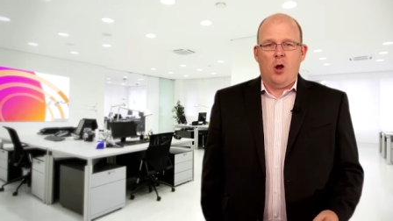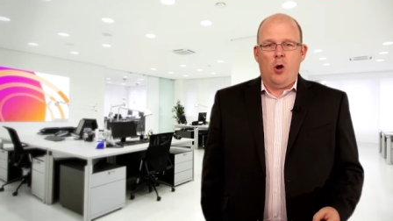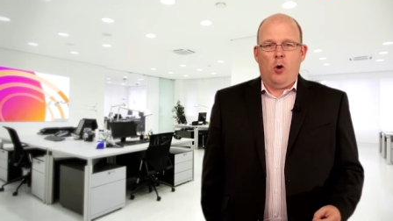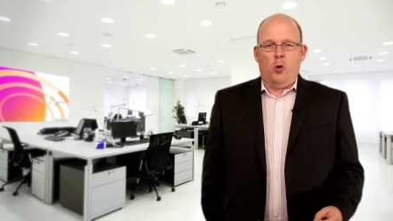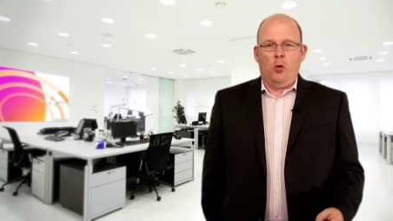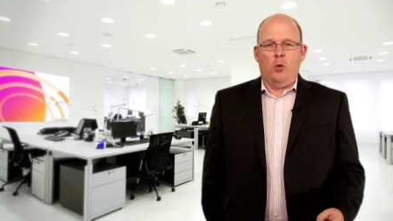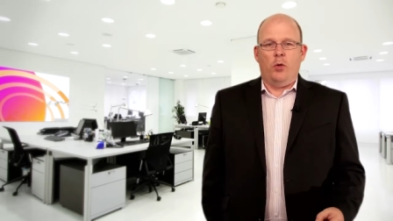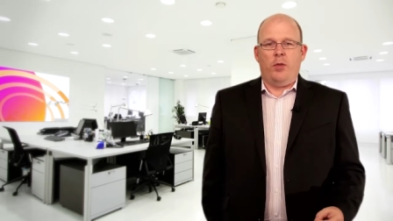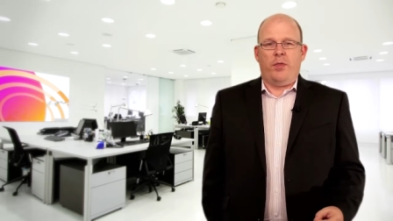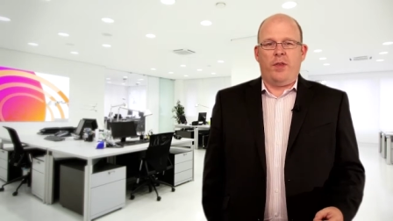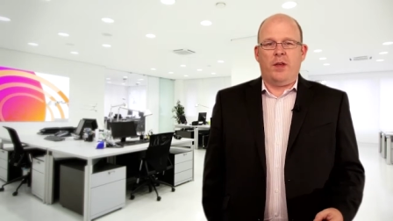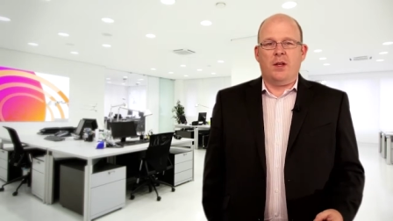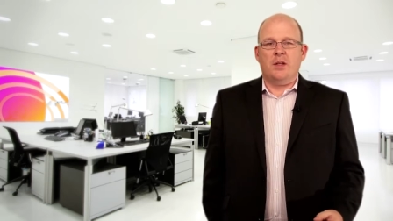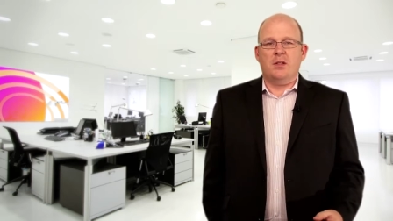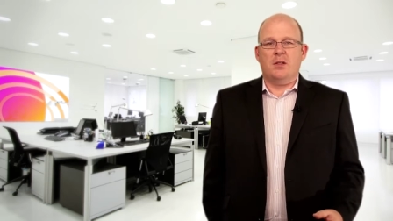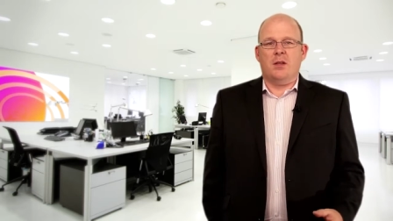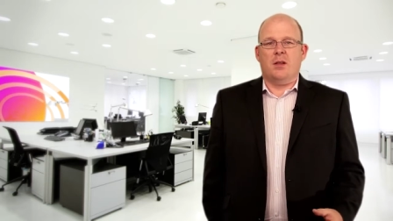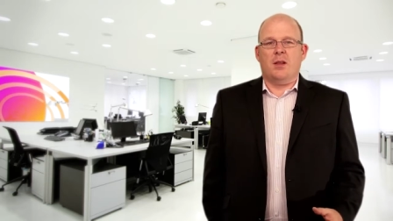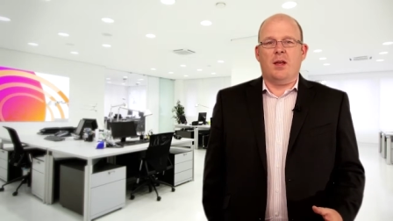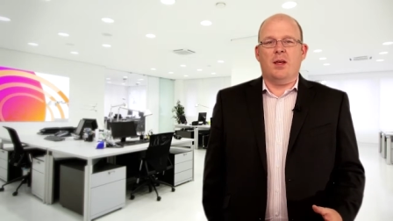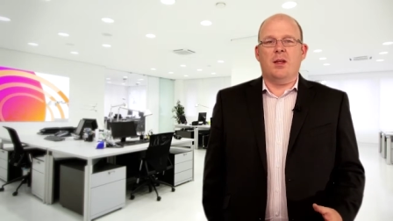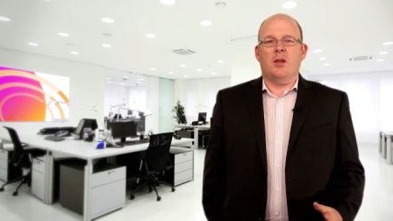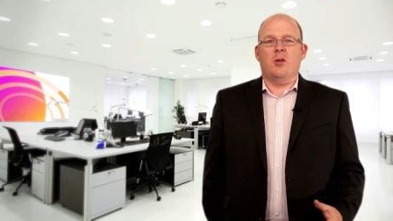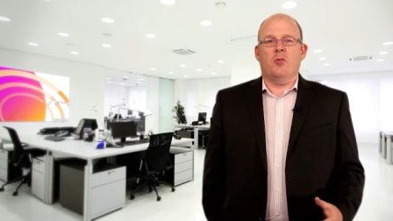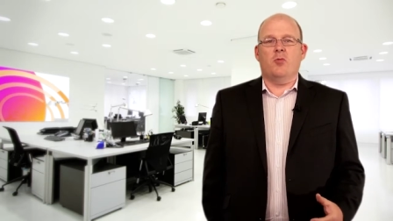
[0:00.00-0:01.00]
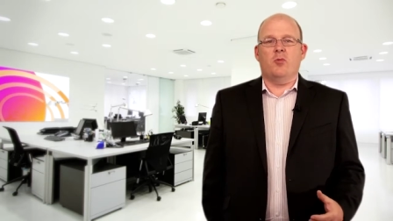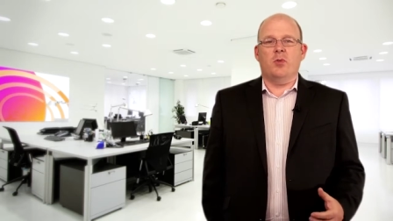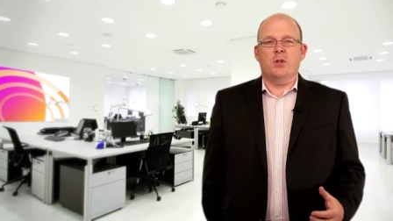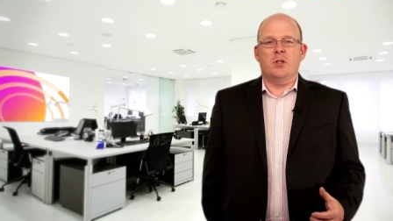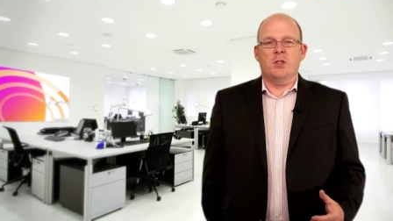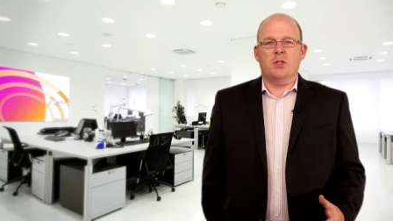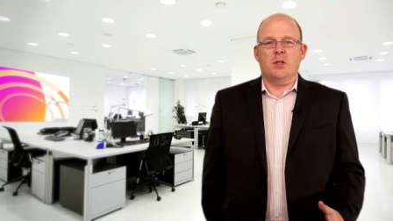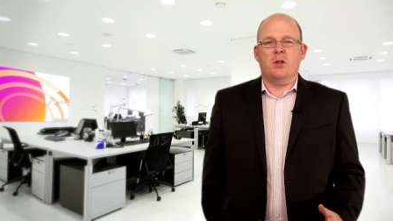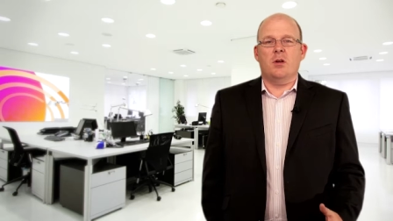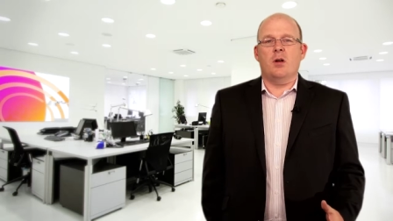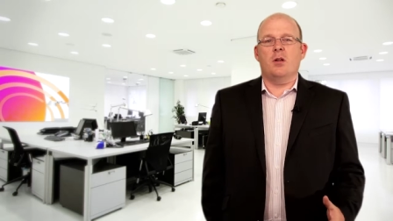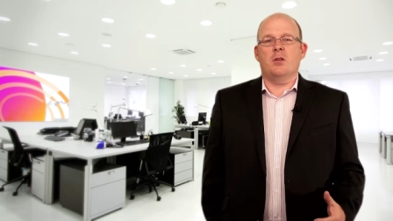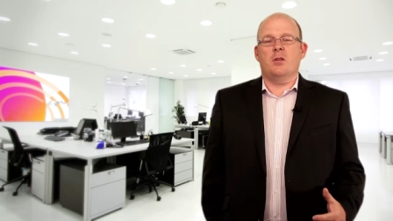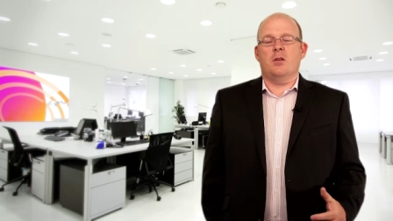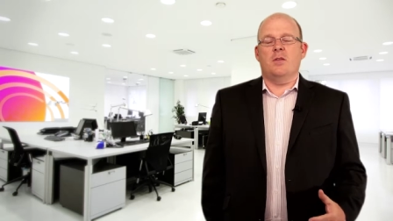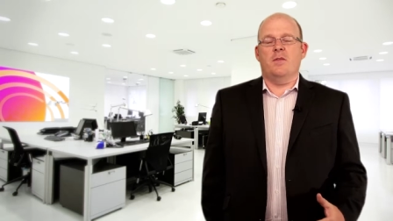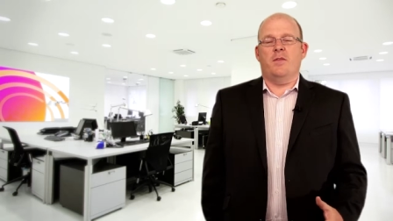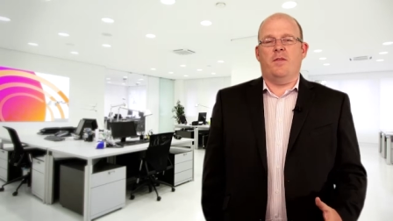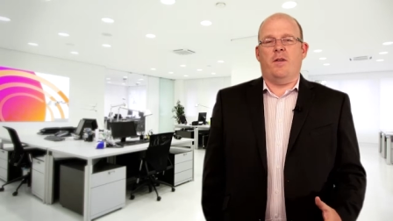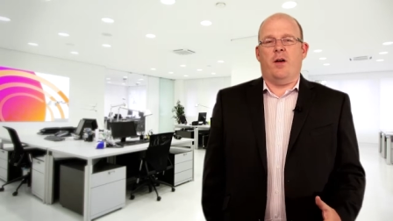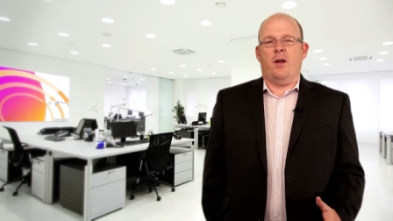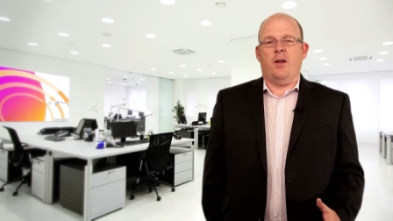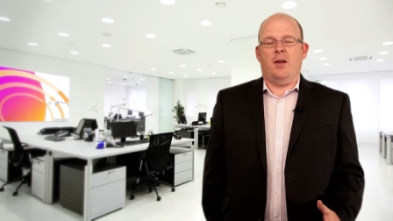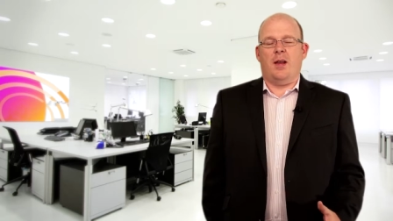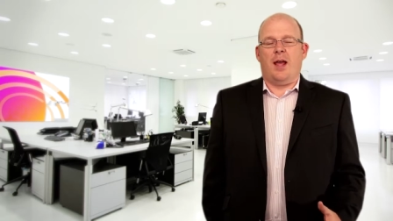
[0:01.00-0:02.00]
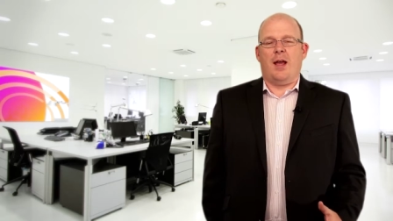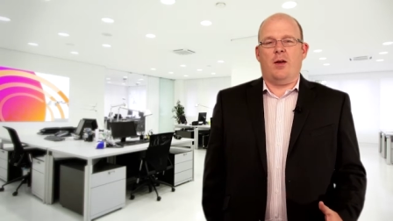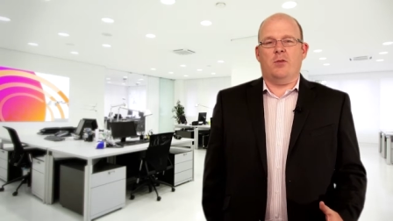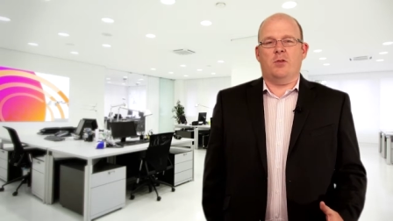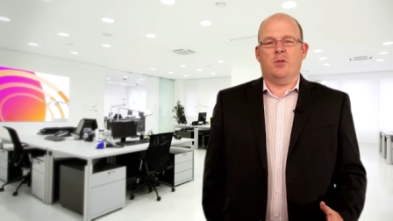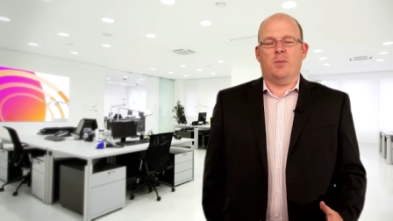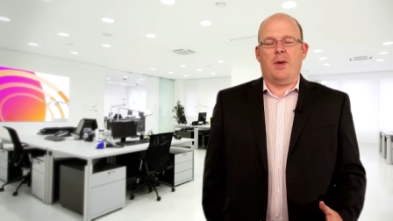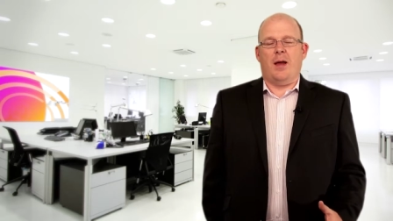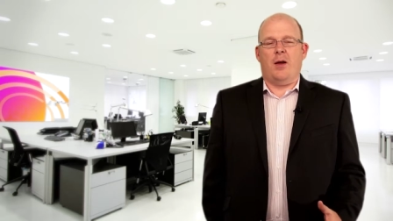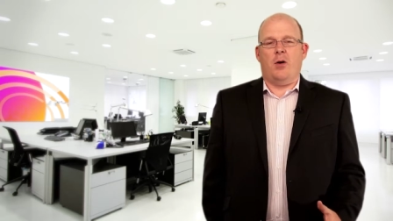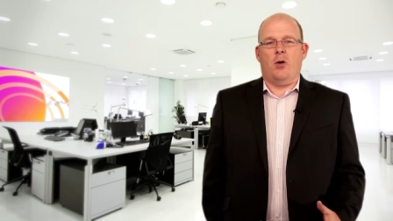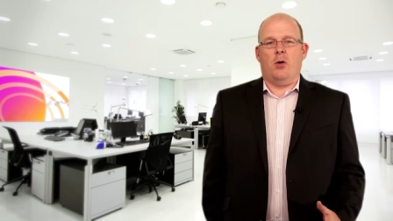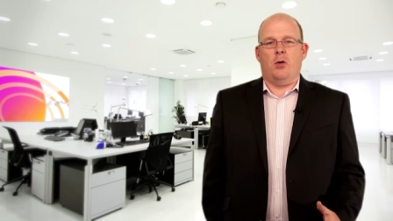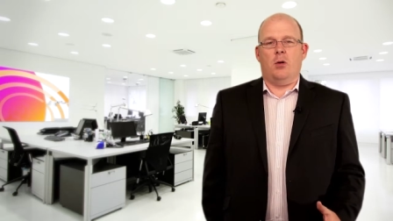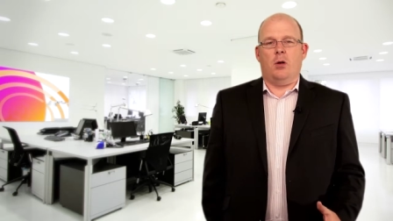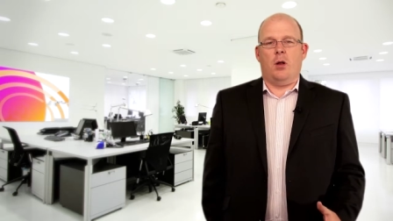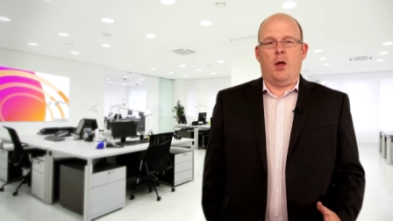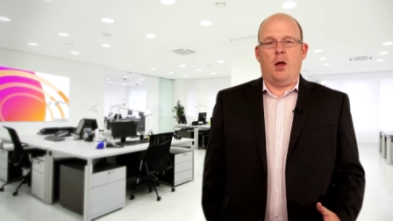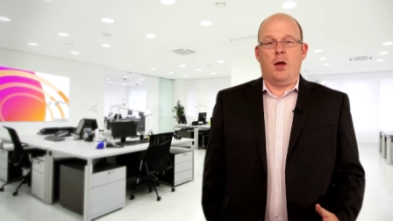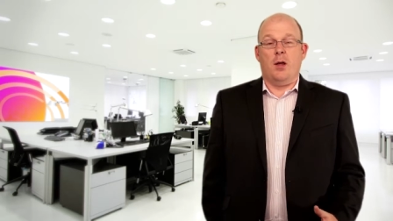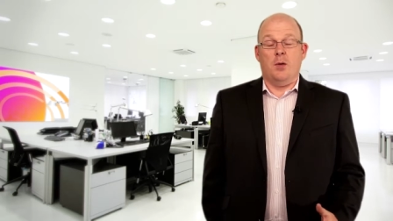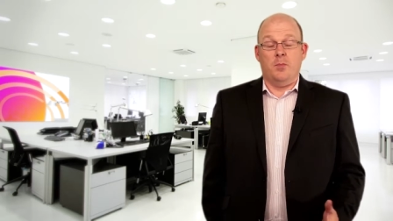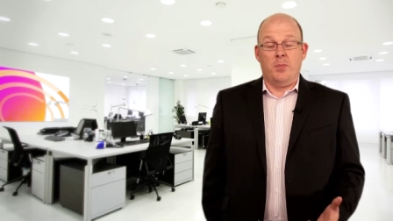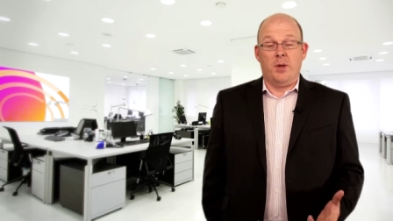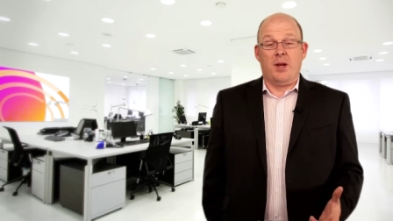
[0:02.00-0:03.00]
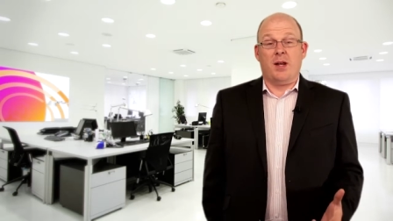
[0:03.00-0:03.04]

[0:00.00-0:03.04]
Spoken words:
All things that they can research and find out about online.